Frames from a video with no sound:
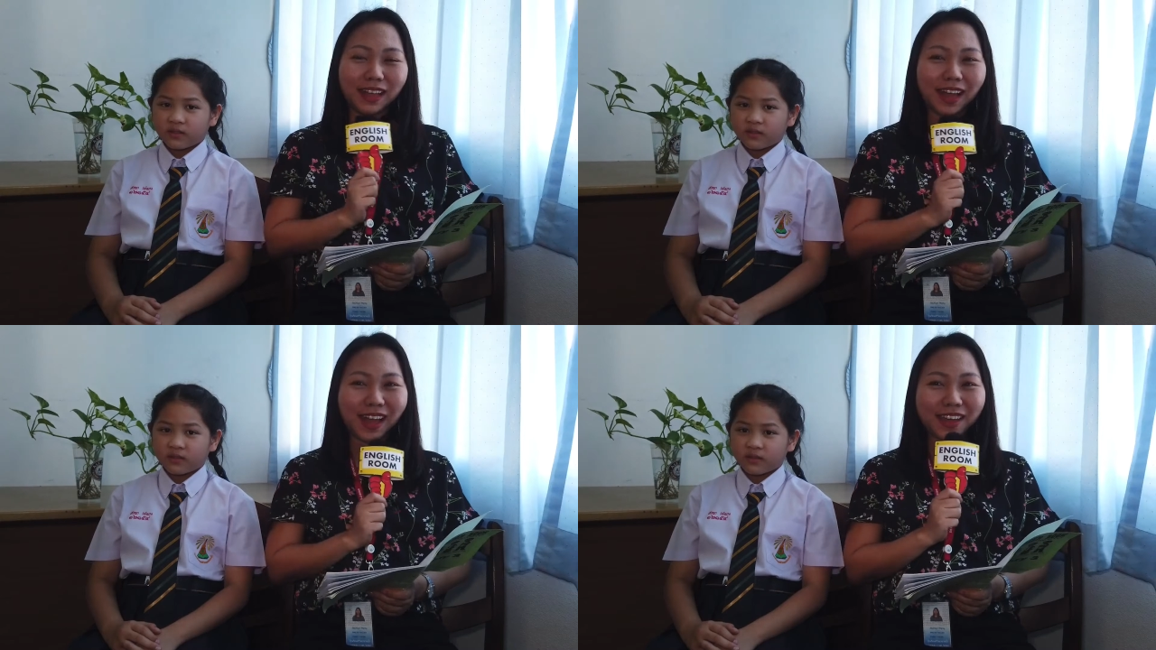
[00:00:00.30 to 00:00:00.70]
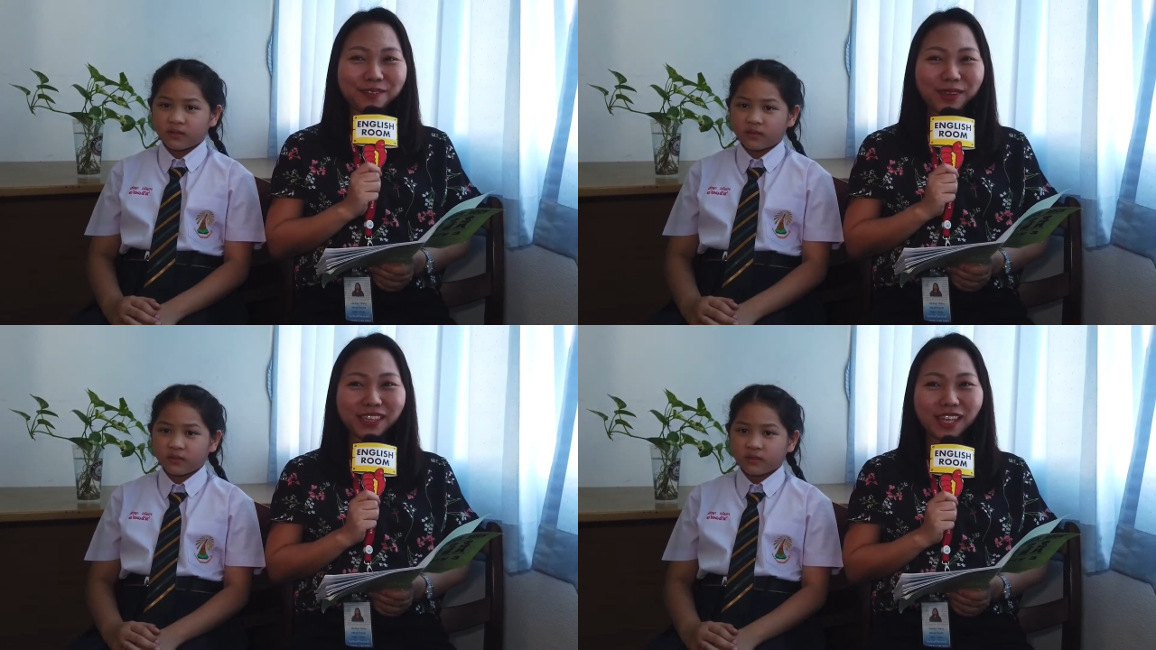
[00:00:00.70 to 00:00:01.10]
Speaker 1: Hi,
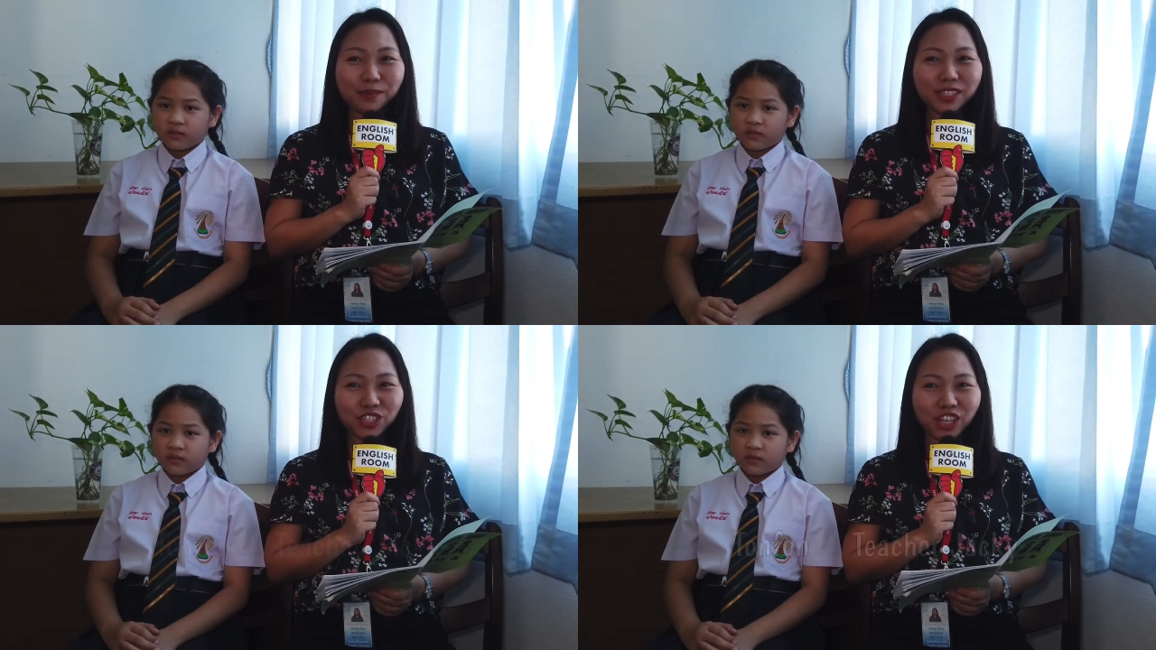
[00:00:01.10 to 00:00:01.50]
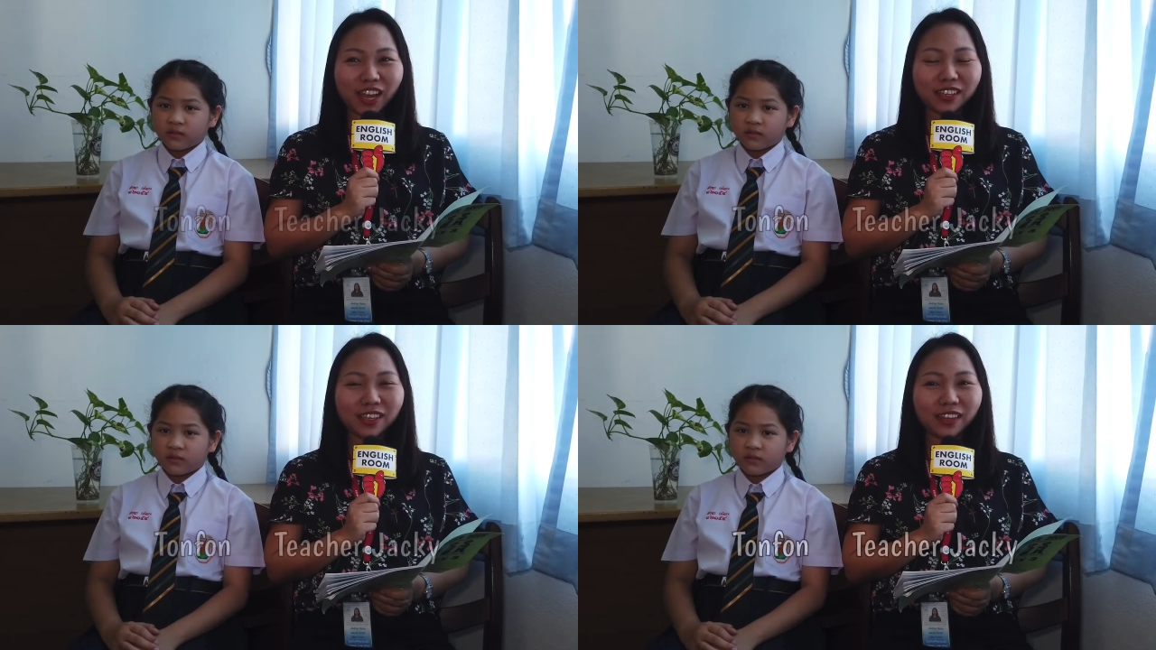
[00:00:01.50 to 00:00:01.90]
my name is
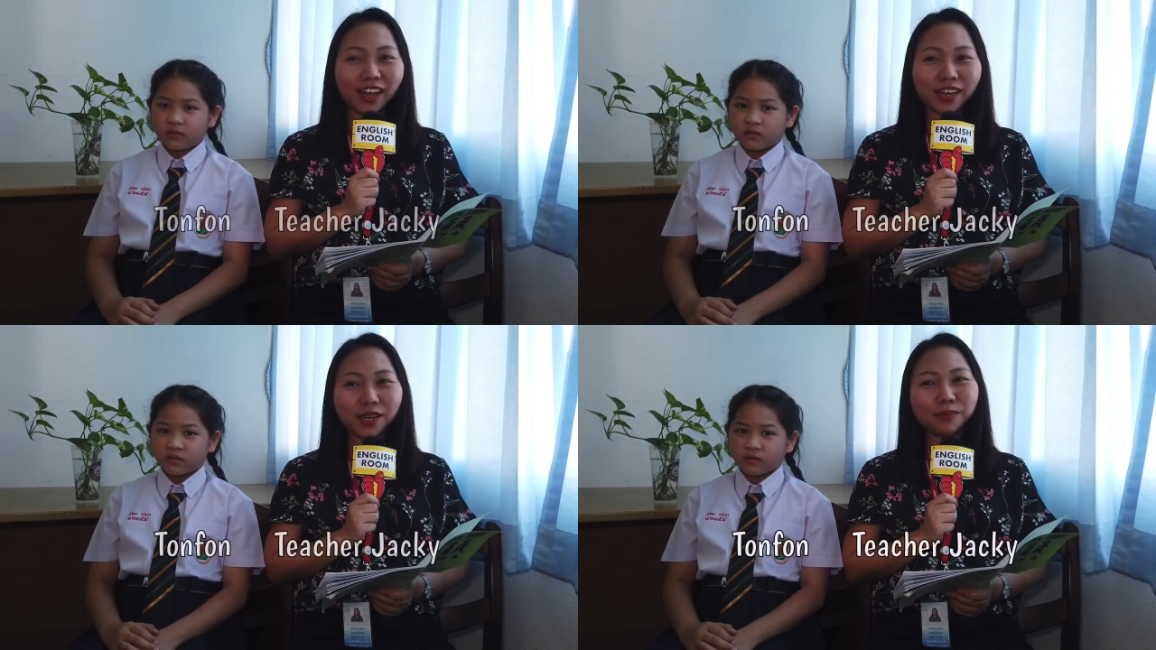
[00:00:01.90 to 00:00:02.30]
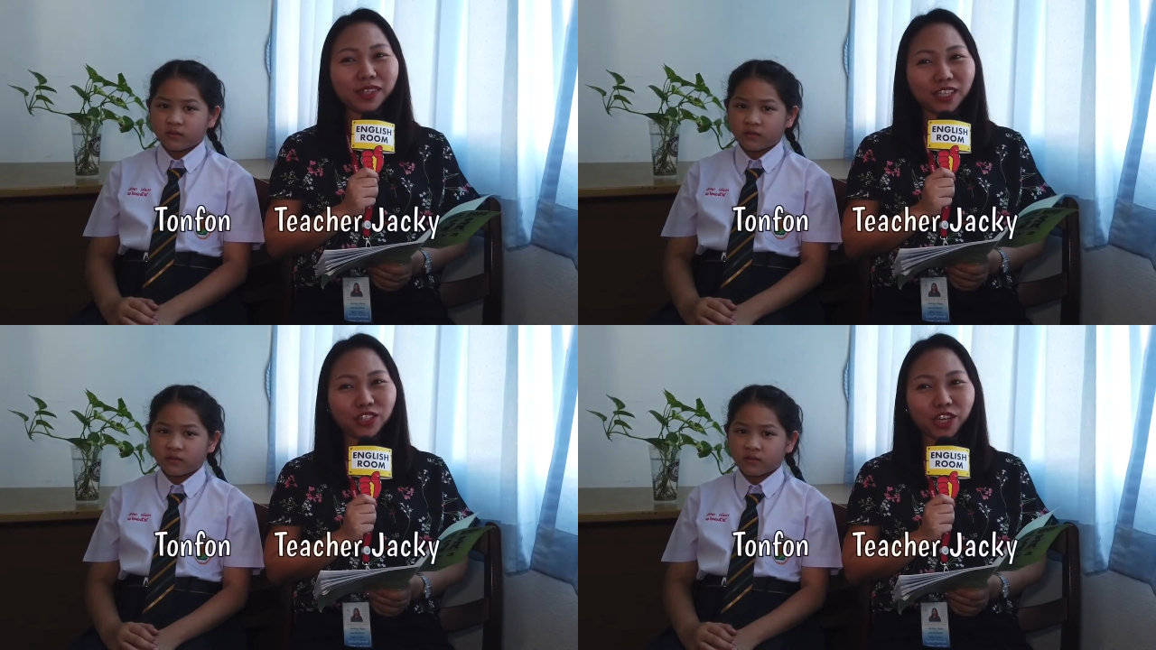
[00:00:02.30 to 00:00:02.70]
Jacky and I am
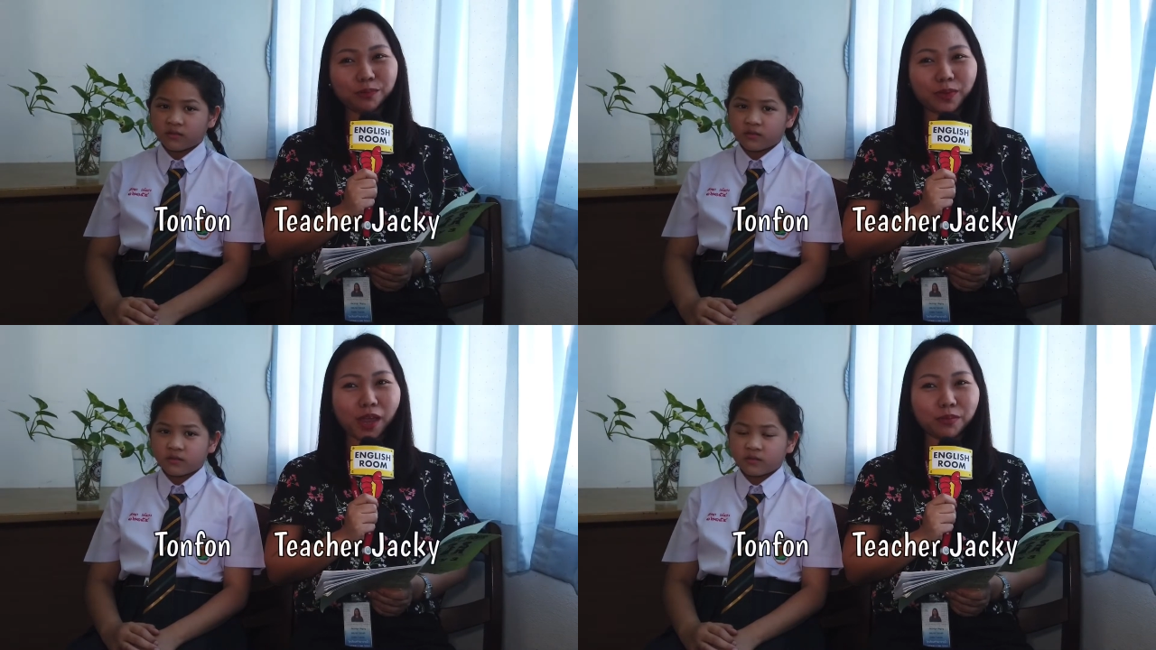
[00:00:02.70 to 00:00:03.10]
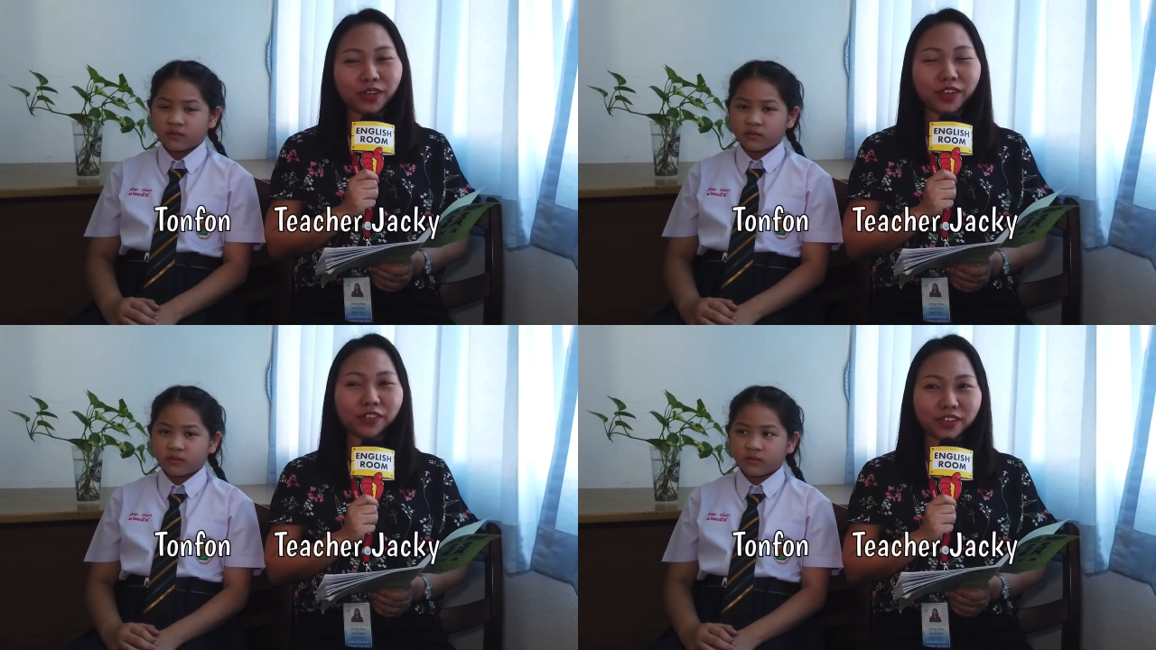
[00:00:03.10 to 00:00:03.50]
teaching
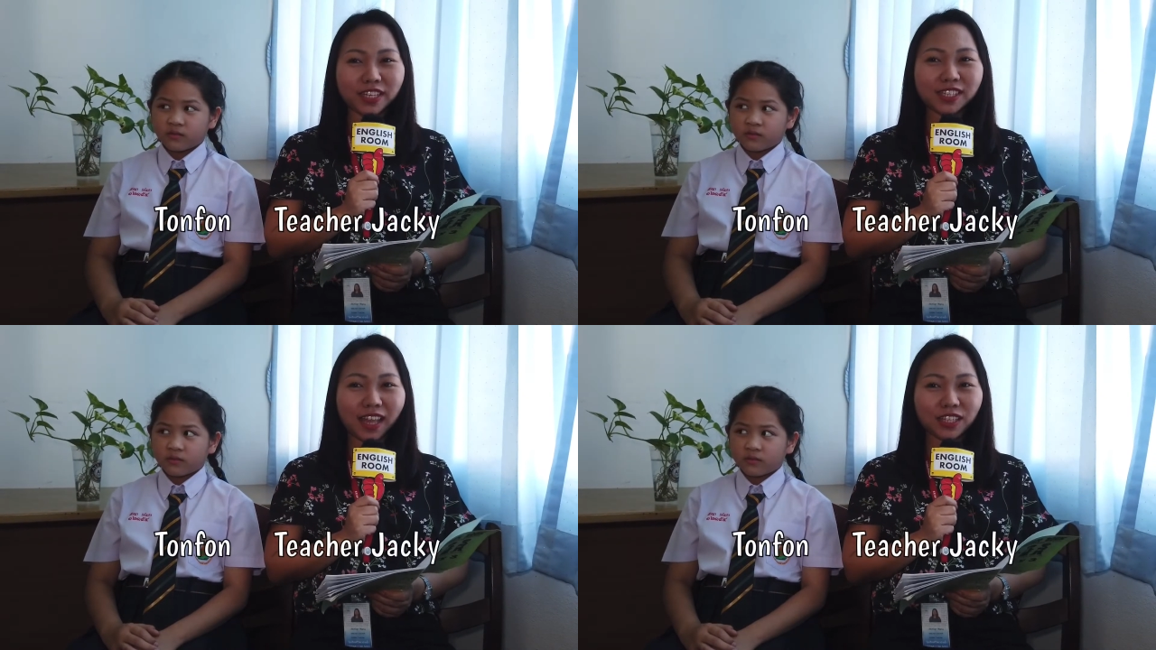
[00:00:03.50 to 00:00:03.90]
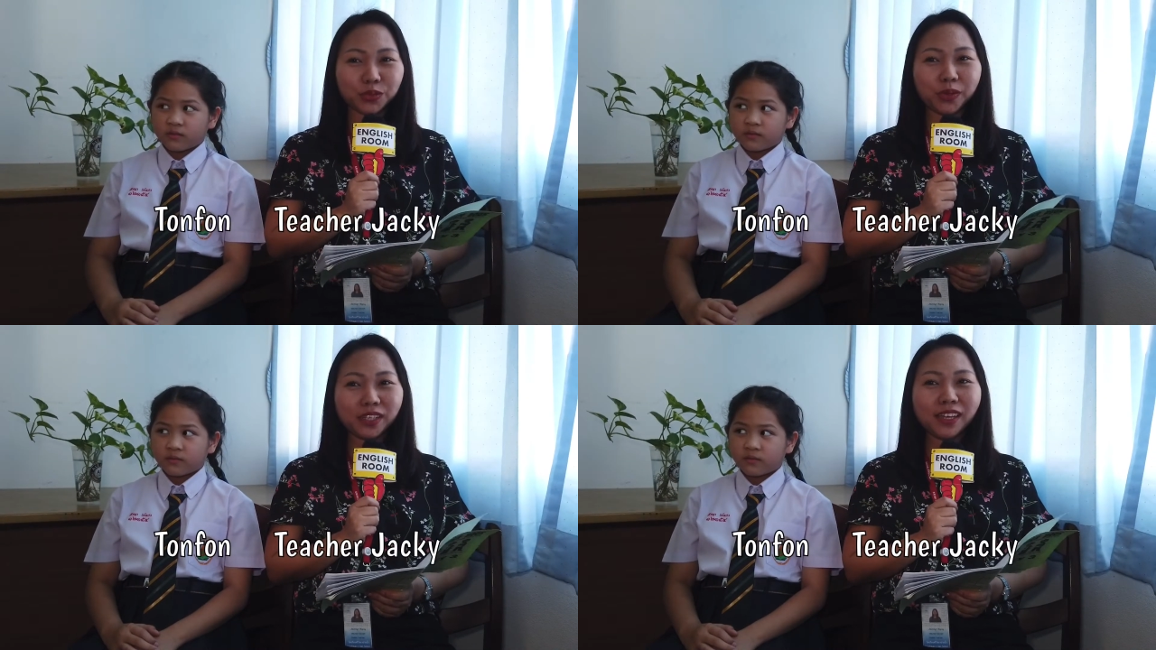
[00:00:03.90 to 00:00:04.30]
Primary 3
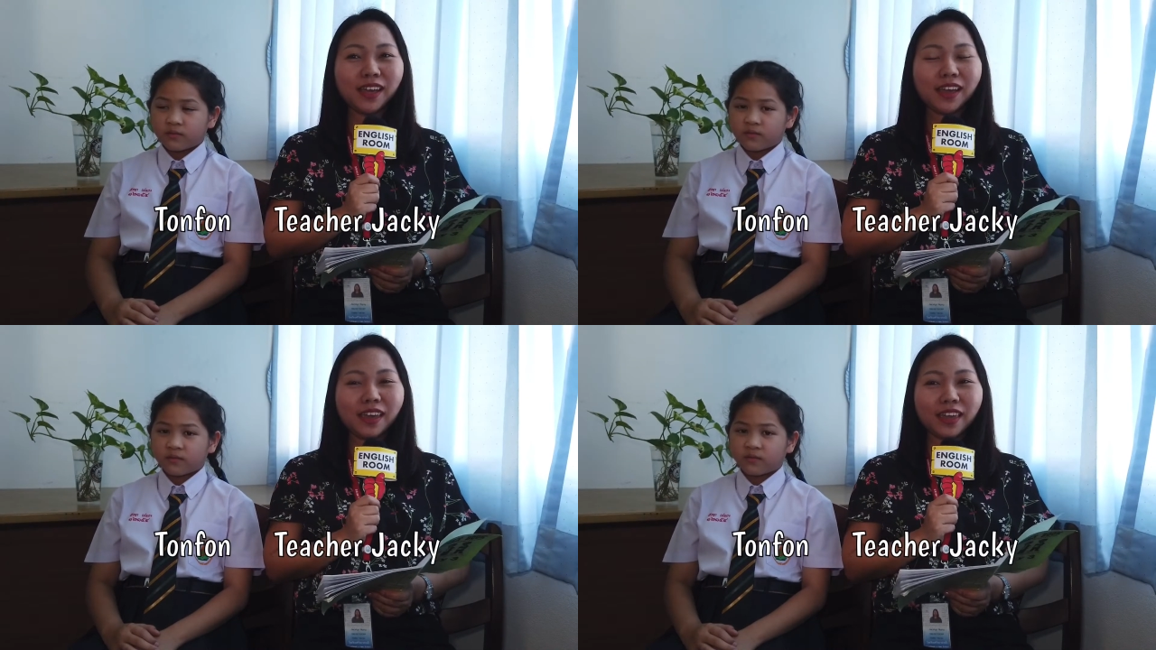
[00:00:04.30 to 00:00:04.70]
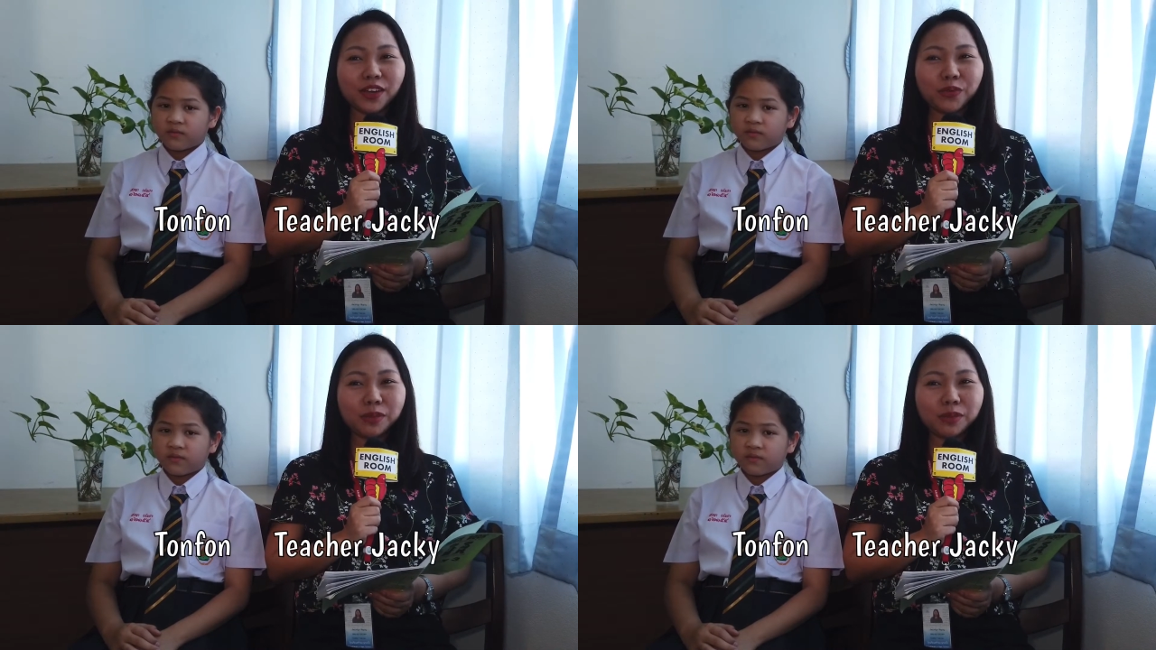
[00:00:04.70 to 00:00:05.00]
slash 1. Here with